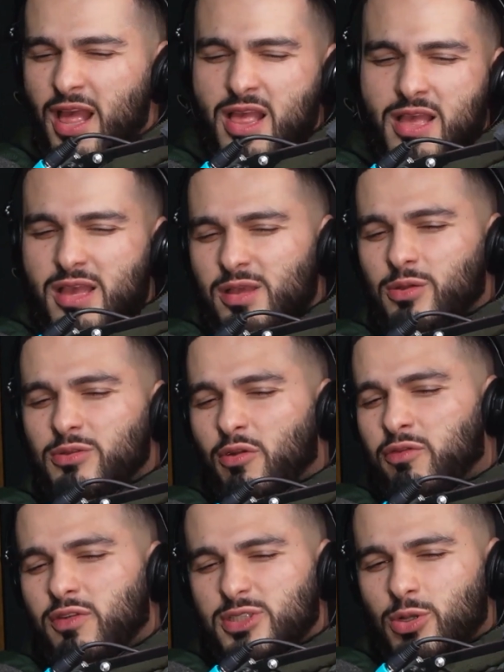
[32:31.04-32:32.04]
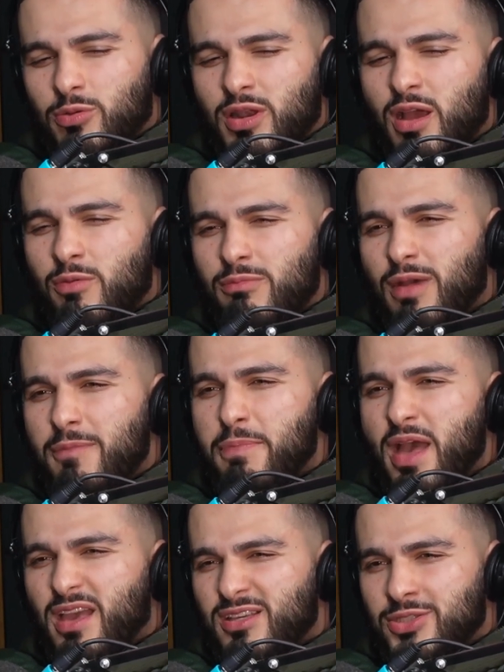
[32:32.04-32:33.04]
like, what the fuck's going on with my
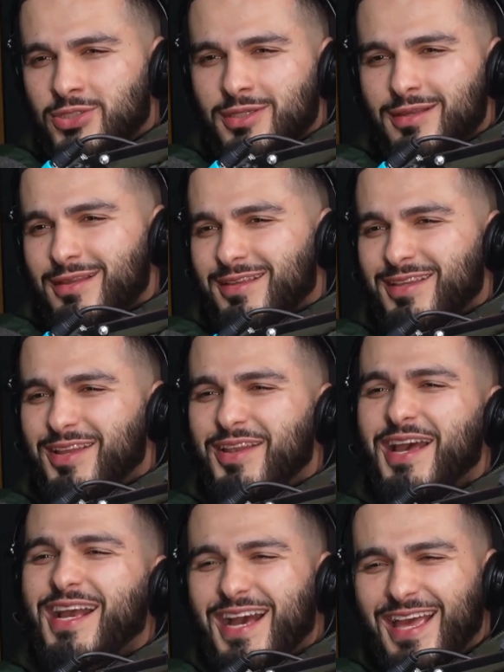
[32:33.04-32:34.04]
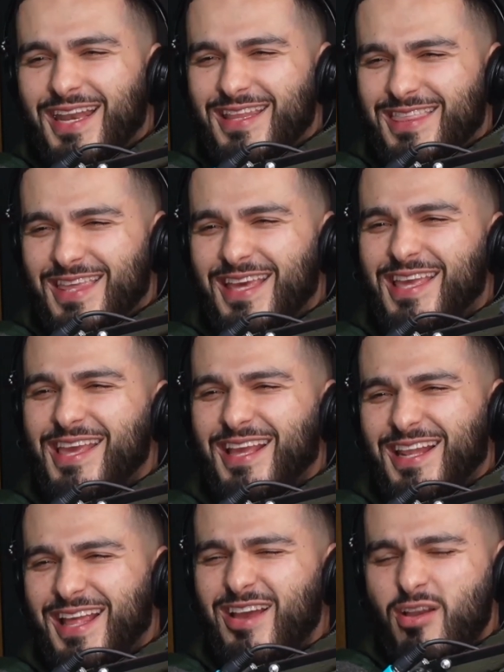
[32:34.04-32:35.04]
package? You know, that kind of
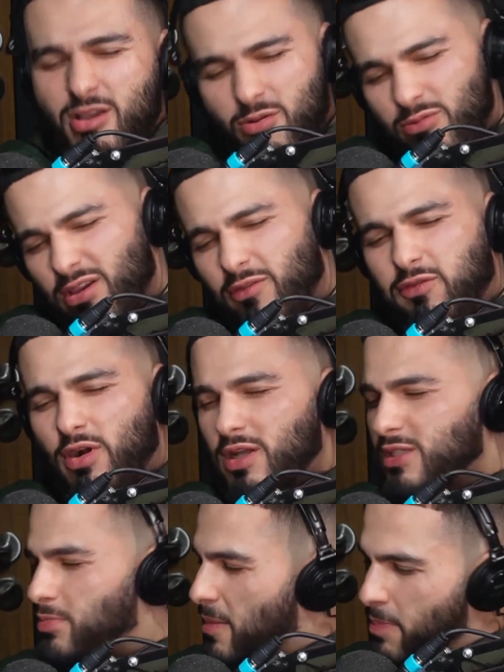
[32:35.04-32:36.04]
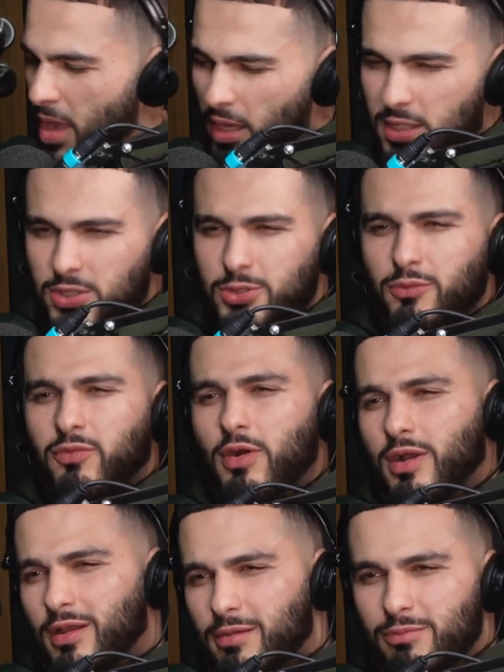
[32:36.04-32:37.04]
thing. Where the fuck is my package? You
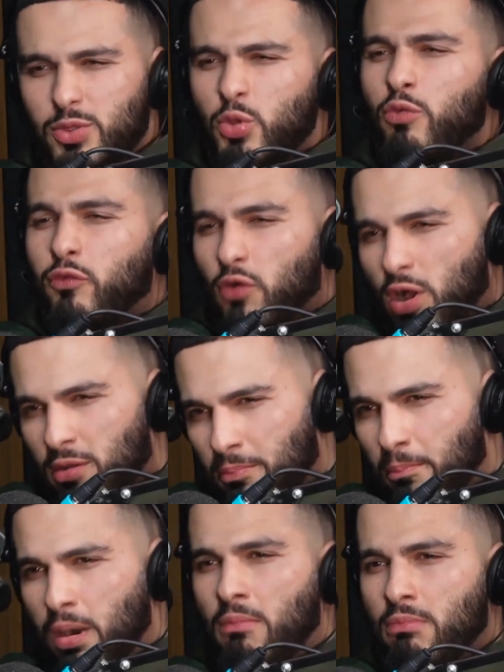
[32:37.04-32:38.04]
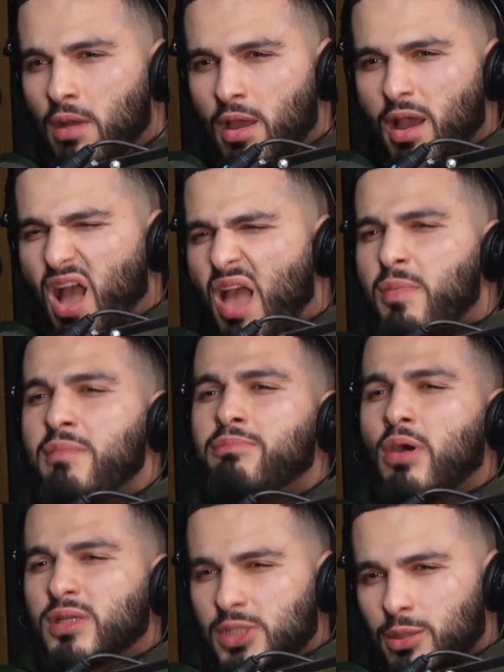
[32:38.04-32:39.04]
fucking you fucking bum. I'm in
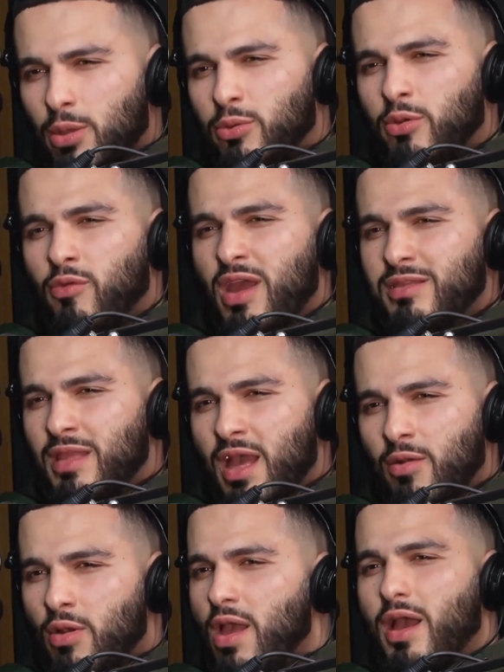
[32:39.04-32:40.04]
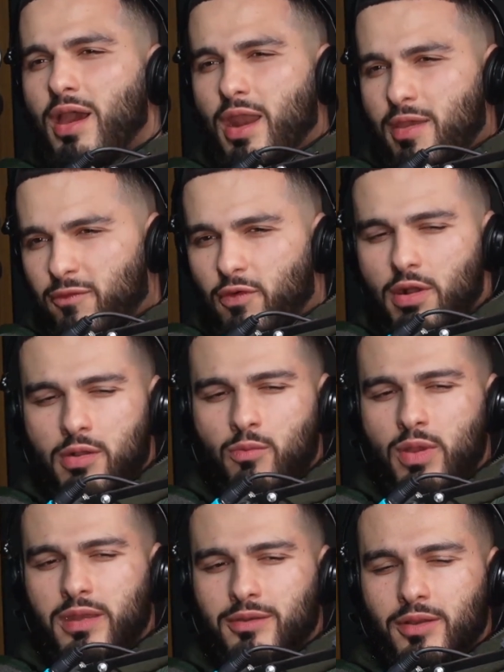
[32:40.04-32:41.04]
Barcelona right now, and I'm fucking
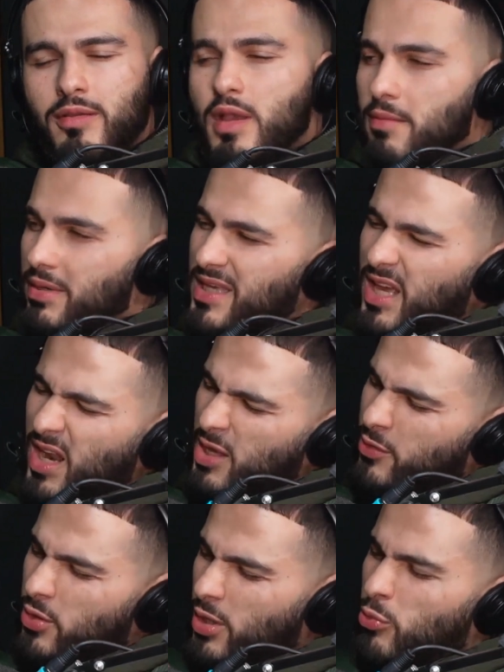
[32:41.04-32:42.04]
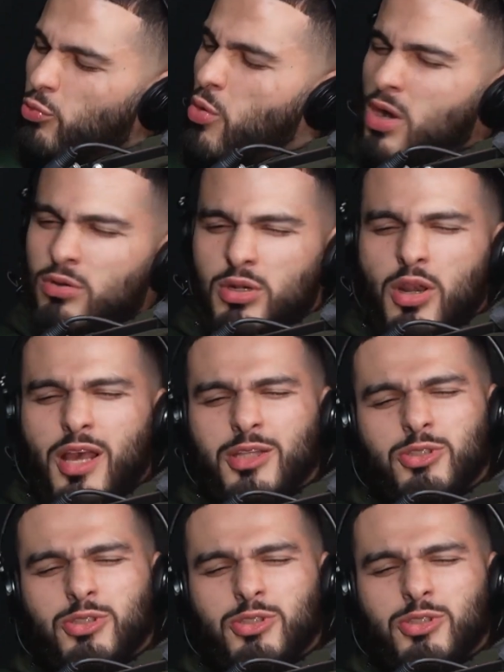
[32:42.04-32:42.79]
waiting on. But yeah, like you got a little like